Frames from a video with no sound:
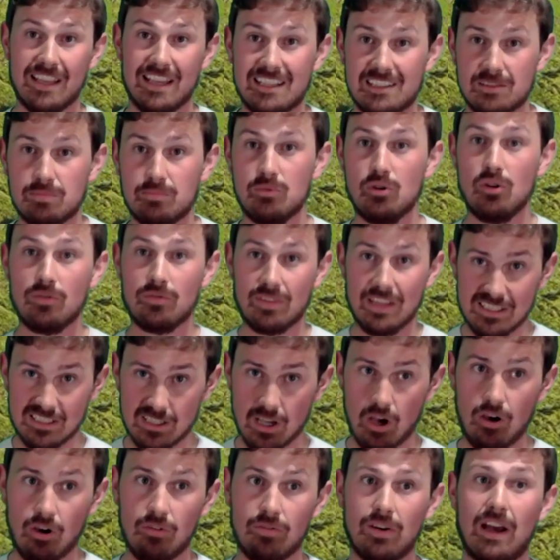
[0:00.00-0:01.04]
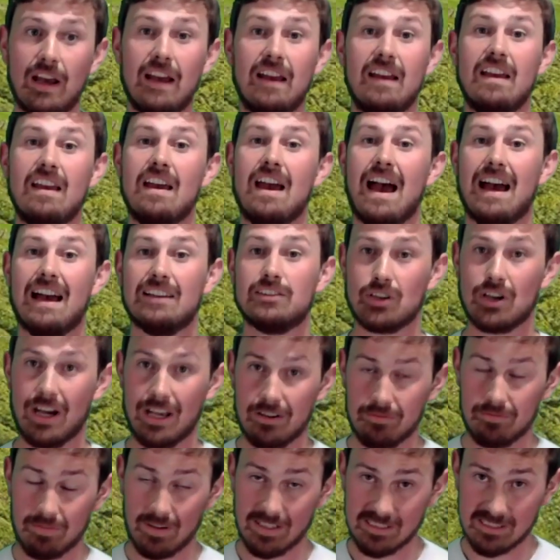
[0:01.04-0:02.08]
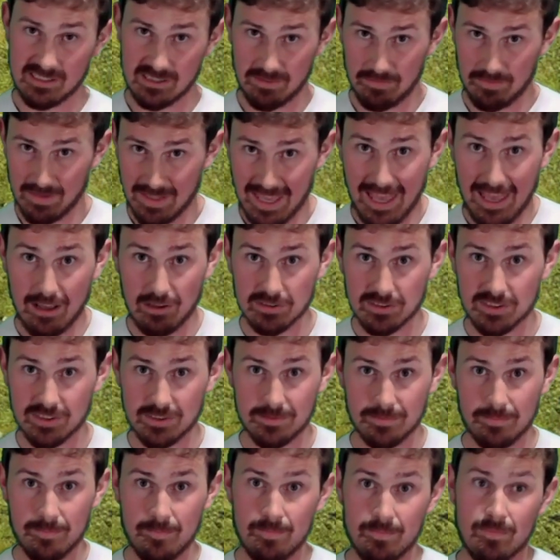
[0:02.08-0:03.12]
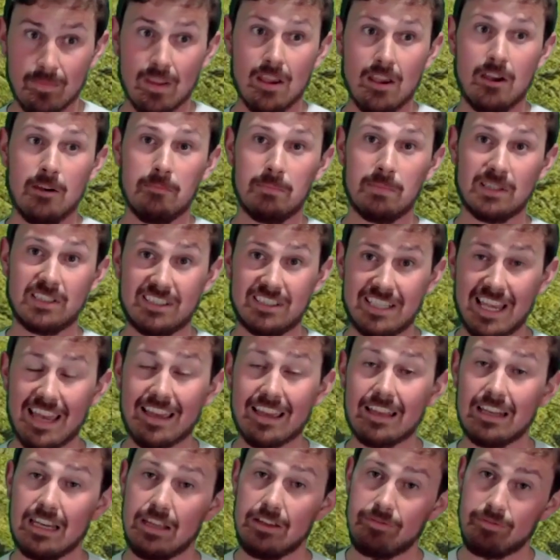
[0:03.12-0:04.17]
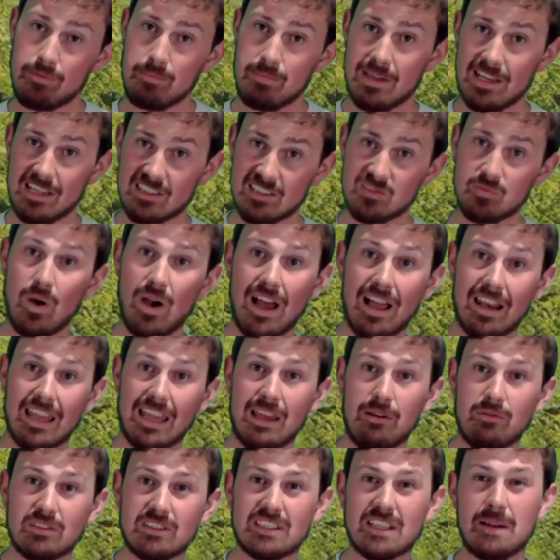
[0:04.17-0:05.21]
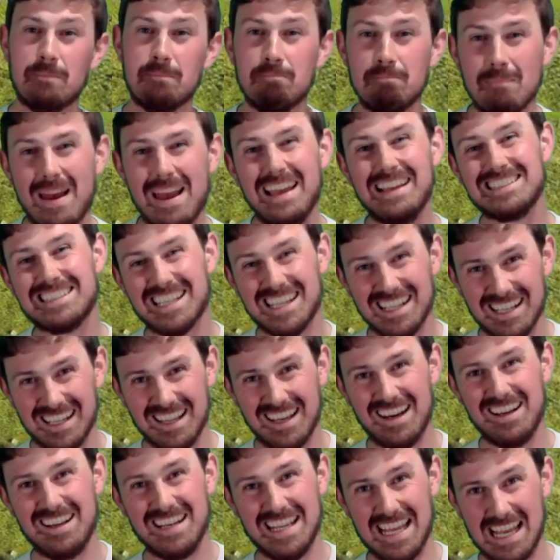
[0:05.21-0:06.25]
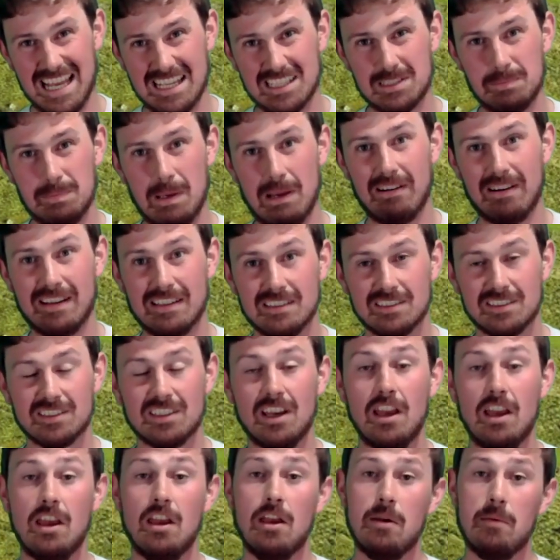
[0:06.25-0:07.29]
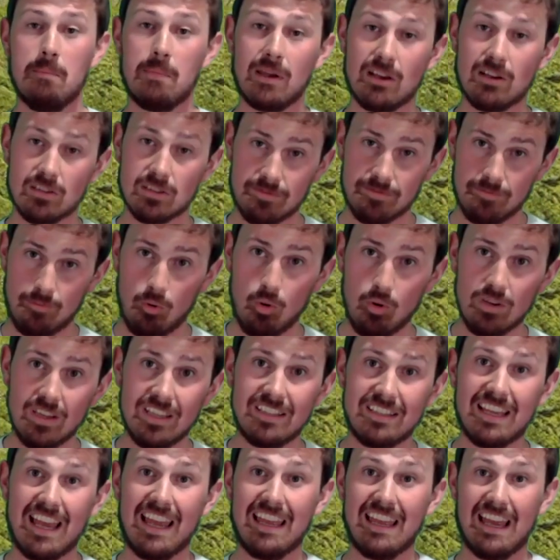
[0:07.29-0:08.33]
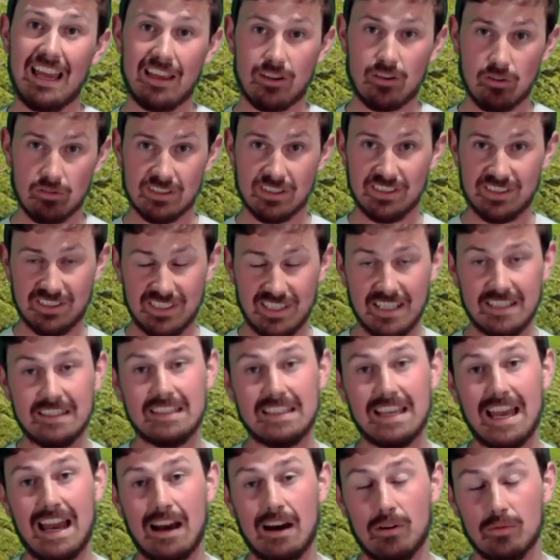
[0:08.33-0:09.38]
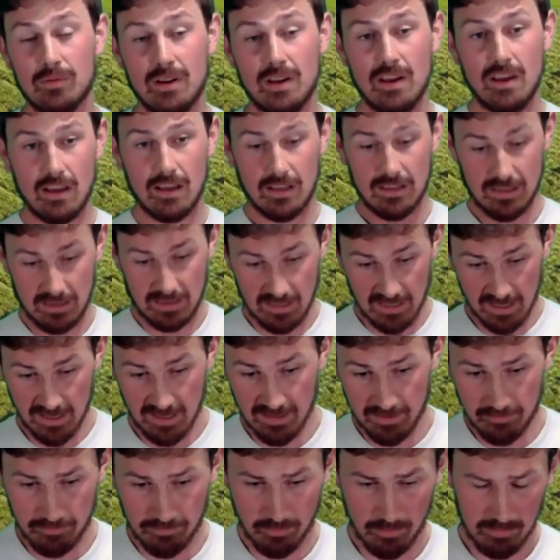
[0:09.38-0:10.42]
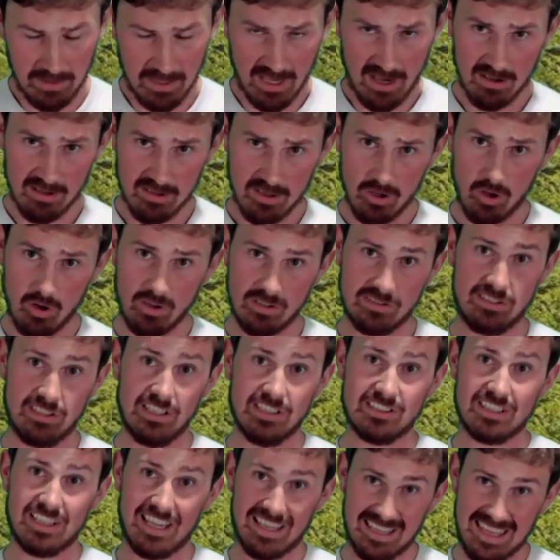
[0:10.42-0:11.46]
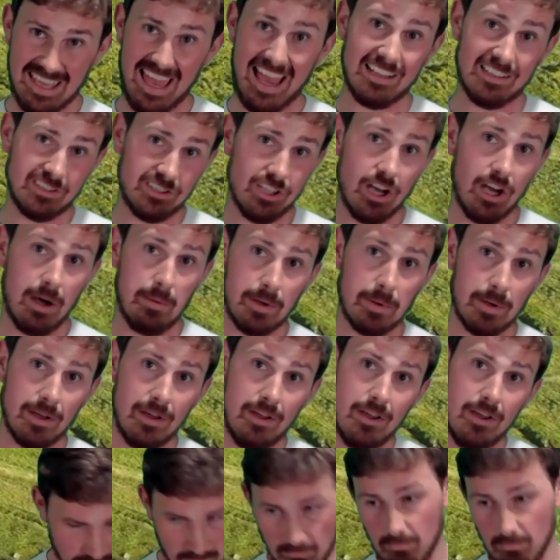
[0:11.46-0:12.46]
Let's move these over and try and find something else. But secondly, for me as well, it was an amazing learning experience, because for the day, I got to sit down, learn from the archaeologists and catch up.